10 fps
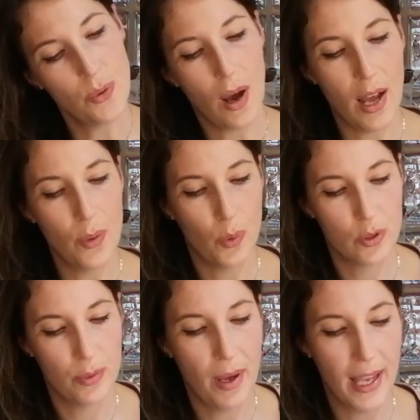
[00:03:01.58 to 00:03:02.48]
do I
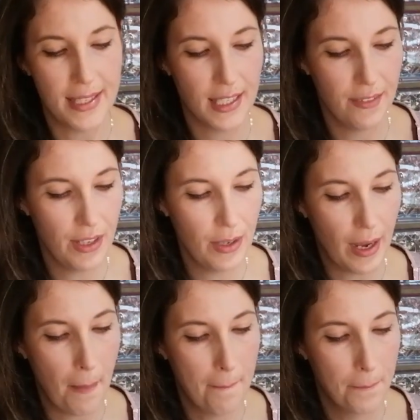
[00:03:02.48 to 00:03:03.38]
water my
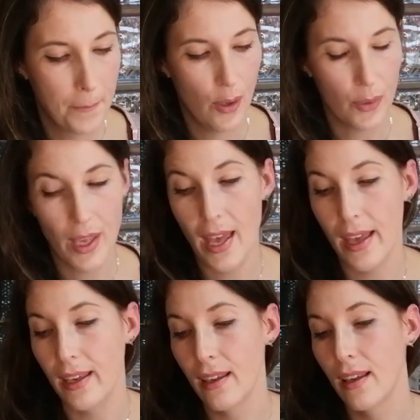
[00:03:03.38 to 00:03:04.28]
Echeveria?
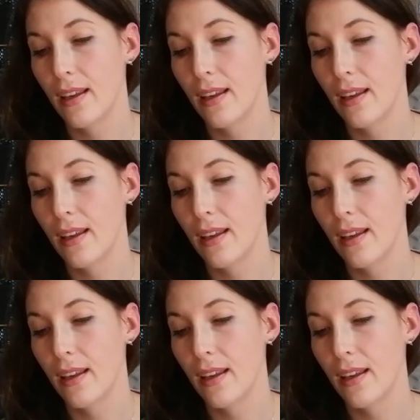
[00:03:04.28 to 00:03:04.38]
Okay,